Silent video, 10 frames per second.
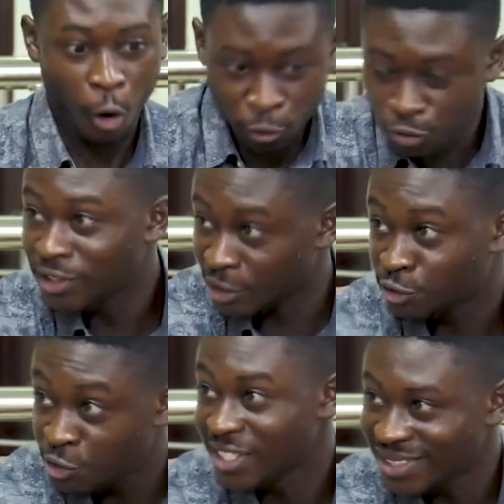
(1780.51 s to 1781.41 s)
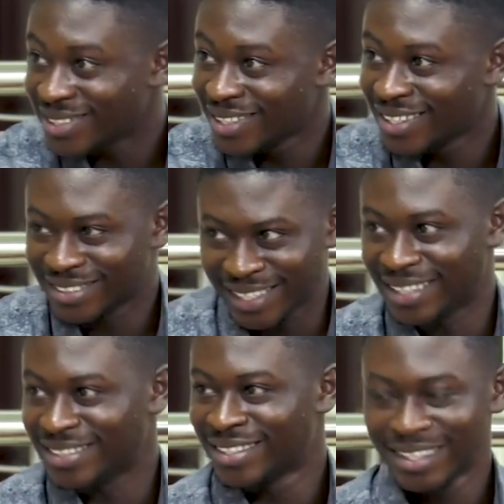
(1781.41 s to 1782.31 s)
onto the street, yeah.
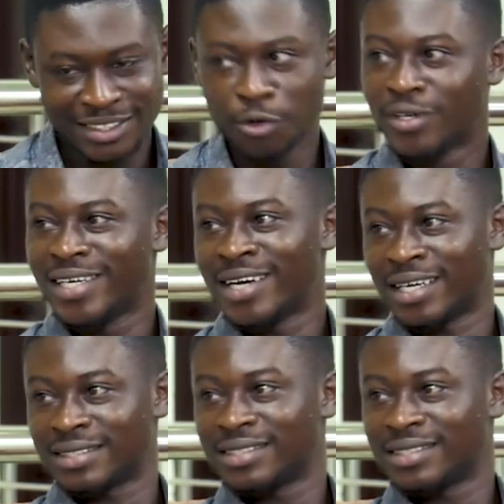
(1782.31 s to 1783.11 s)
then they would hear us.